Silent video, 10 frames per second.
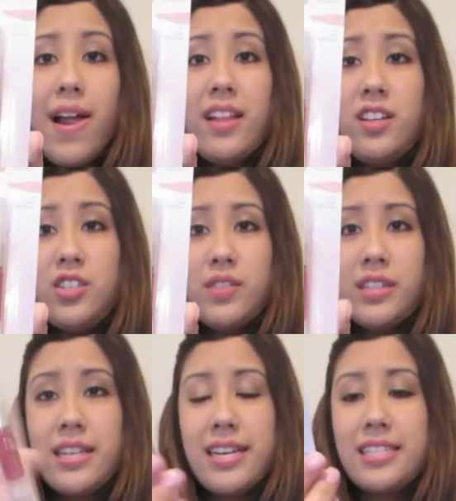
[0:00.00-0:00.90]
It looks
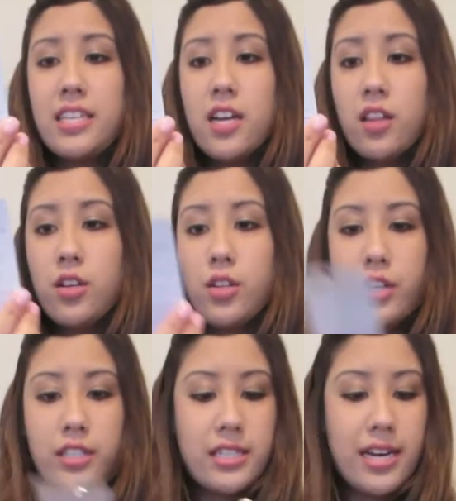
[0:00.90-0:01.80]
really nice. The color
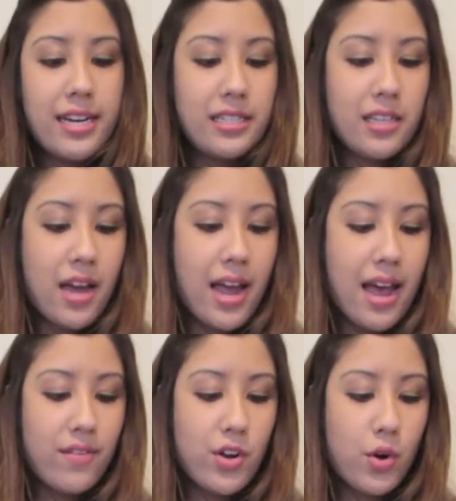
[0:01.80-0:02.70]
looks nice. I
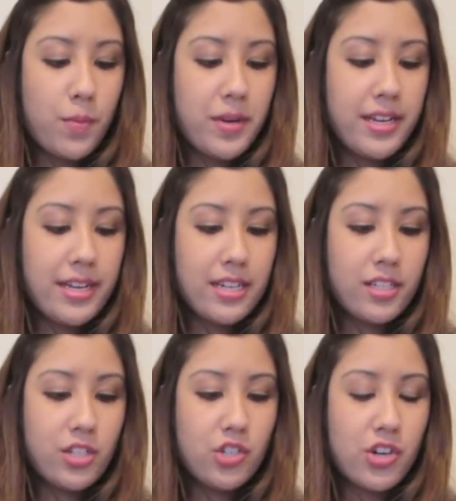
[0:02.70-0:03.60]
haven't opened it yet
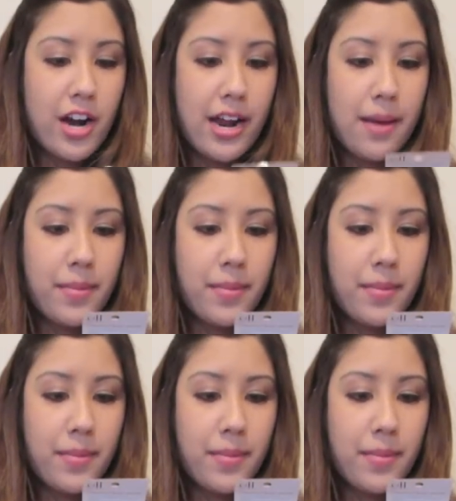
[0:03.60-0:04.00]
to try it,